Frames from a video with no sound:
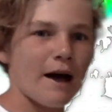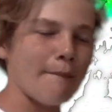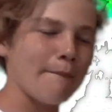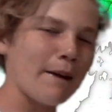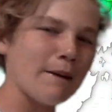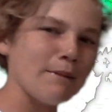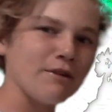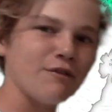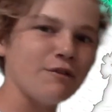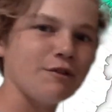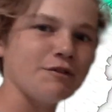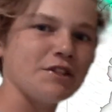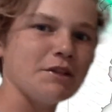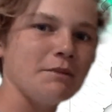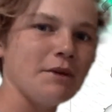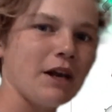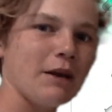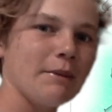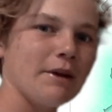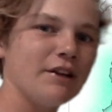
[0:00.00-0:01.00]
maybe
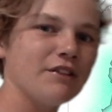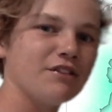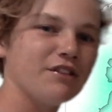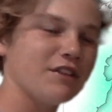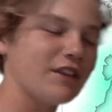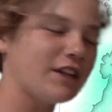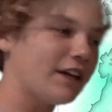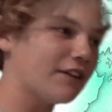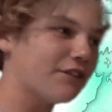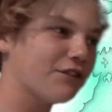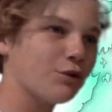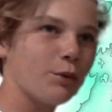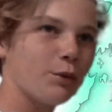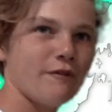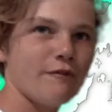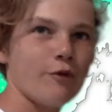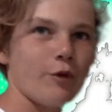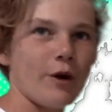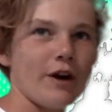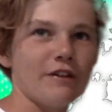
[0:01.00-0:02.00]
50 millimetres in the next
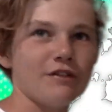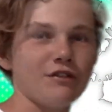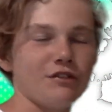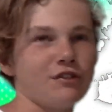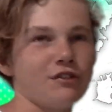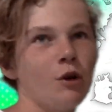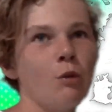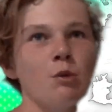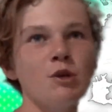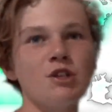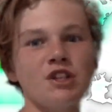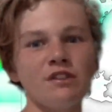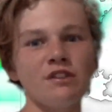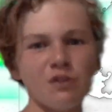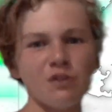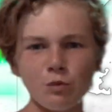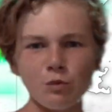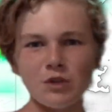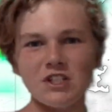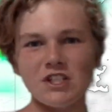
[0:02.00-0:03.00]
24 hours or so, which
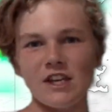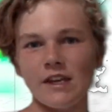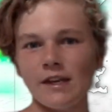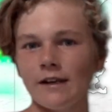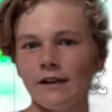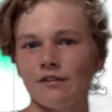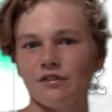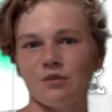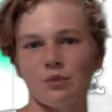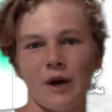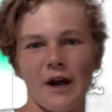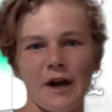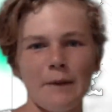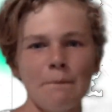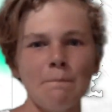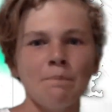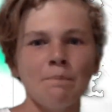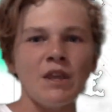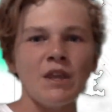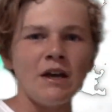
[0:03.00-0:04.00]
isn't ridiculous rain,
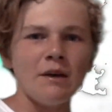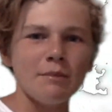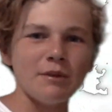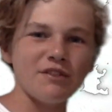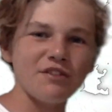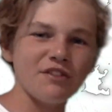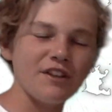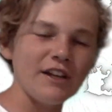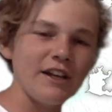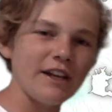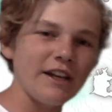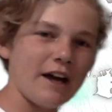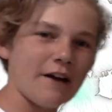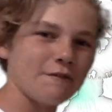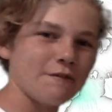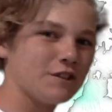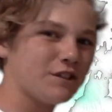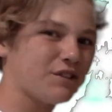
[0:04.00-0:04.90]
but still enough to